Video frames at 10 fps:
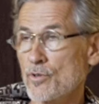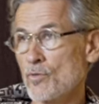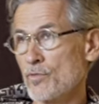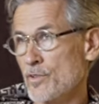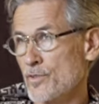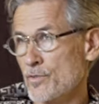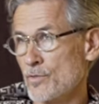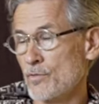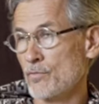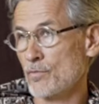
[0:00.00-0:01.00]
novels,
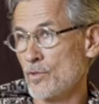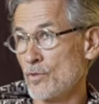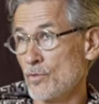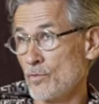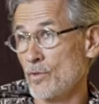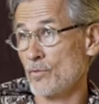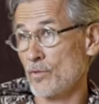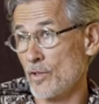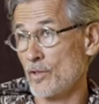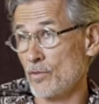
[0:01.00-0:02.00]
you
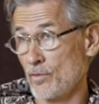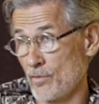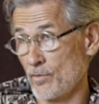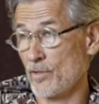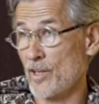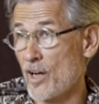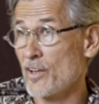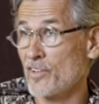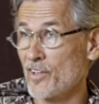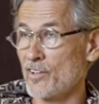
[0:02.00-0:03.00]
know, they are
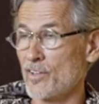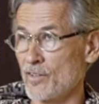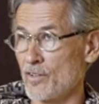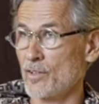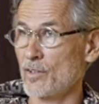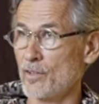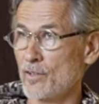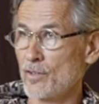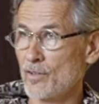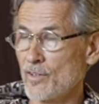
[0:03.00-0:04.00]
there,
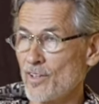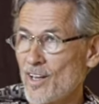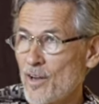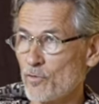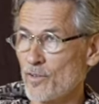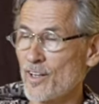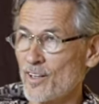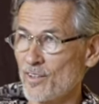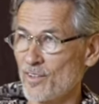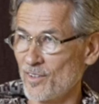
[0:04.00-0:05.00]
they're kind of like
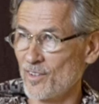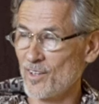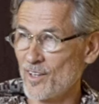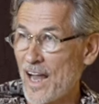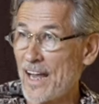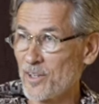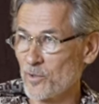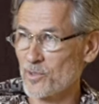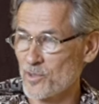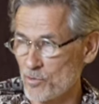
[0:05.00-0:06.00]

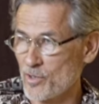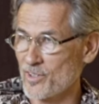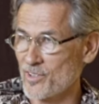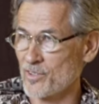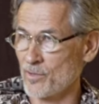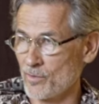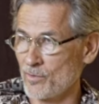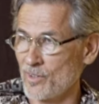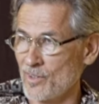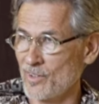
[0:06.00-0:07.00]
accurate streets, you know.
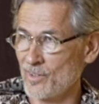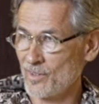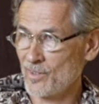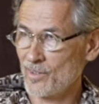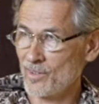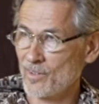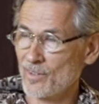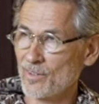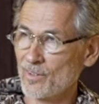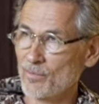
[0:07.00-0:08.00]

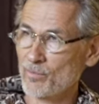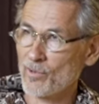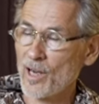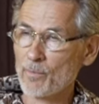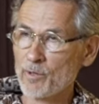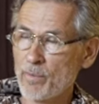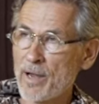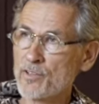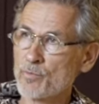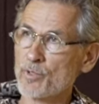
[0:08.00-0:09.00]
The crime and
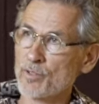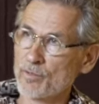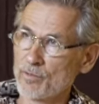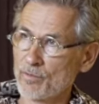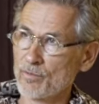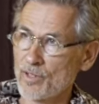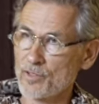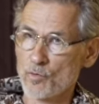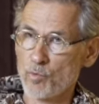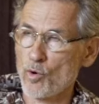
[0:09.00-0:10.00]
punishment,
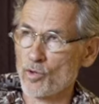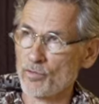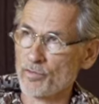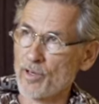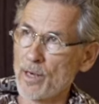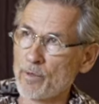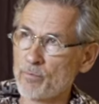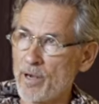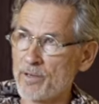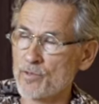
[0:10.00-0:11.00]
there's a walk of crime and
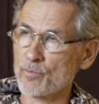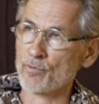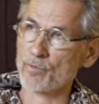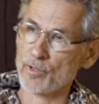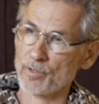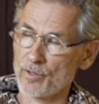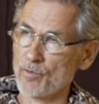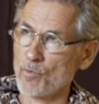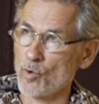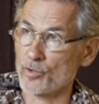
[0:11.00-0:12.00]
punishment where he
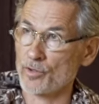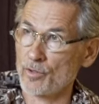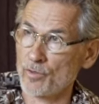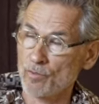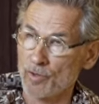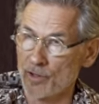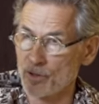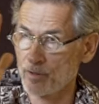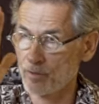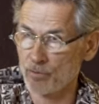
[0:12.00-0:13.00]
walked
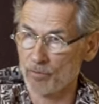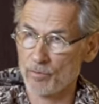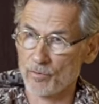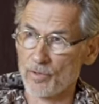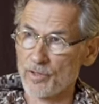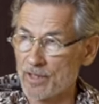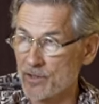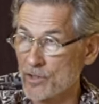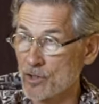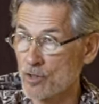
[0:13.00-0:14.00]
when that
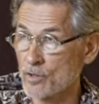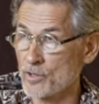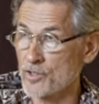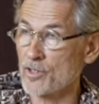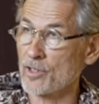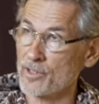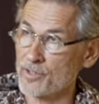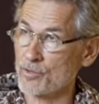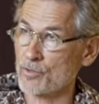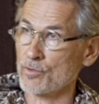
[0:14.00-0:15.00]
decision
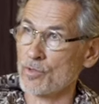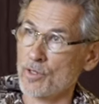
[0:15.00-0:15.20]
crystallized to